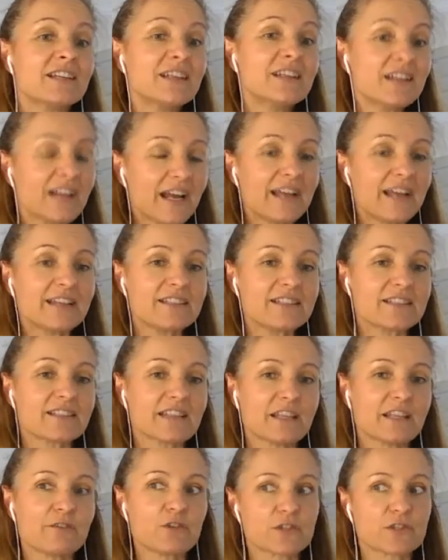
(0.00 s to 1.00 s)
and
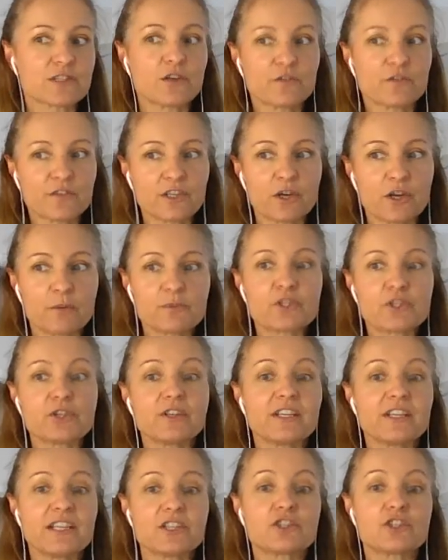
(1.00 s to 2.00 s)
give yourself the
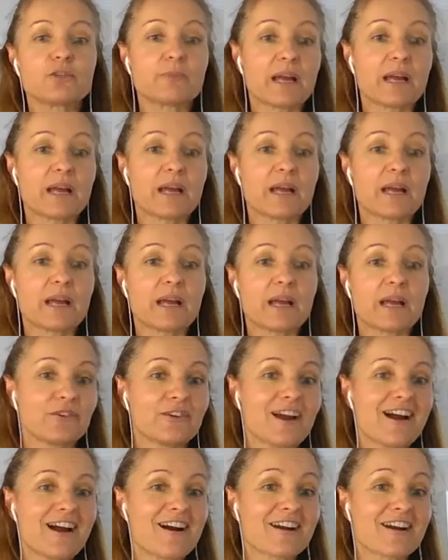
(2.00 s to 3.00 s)
opportunity to be able to
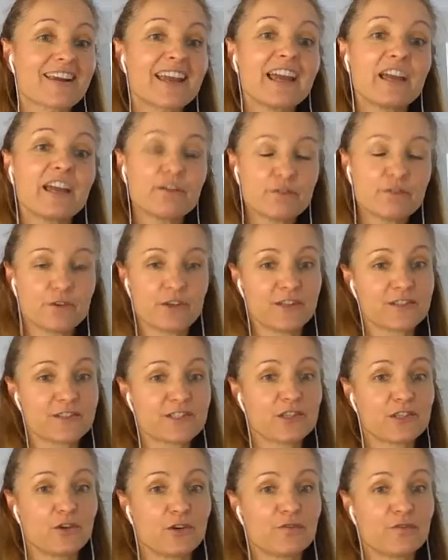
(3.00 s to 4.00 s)
care for
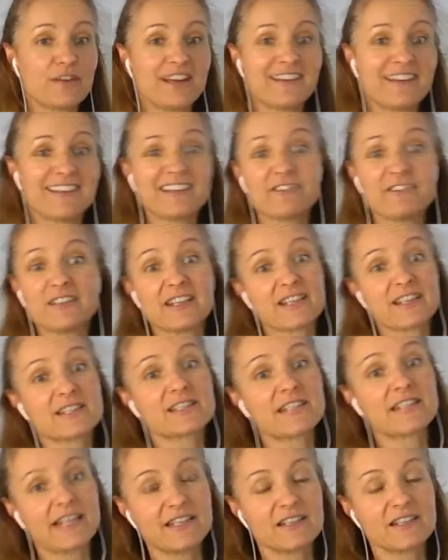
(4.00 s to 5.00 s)
yourself and even
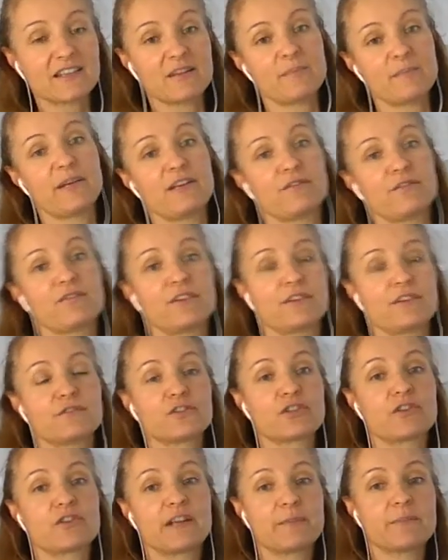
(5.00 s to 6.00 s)
extend the benefit of
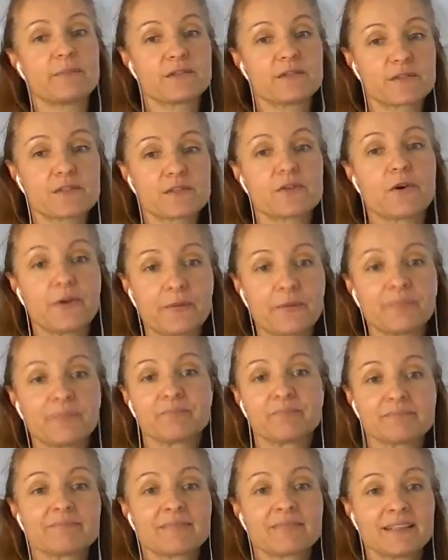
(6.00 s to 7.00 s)
treatment. So I
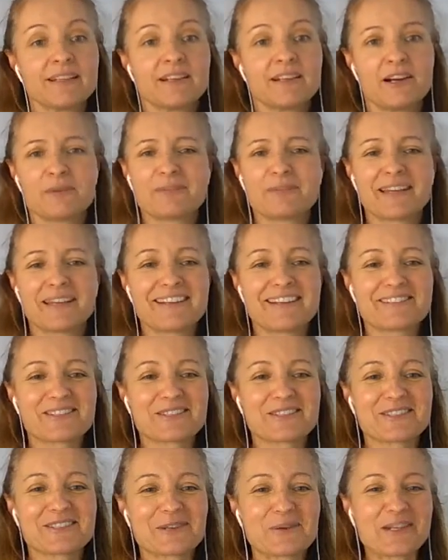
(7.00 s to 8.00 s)
hope that
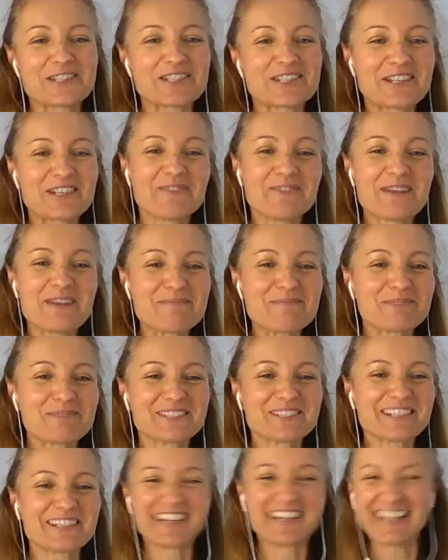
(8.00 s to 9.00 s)
answers the question. I ramble,
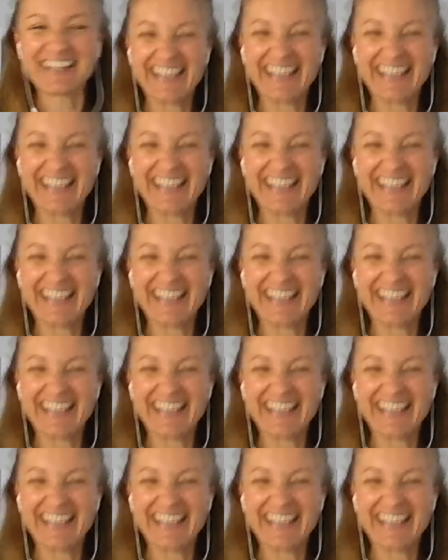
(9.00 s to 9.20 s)
don't I?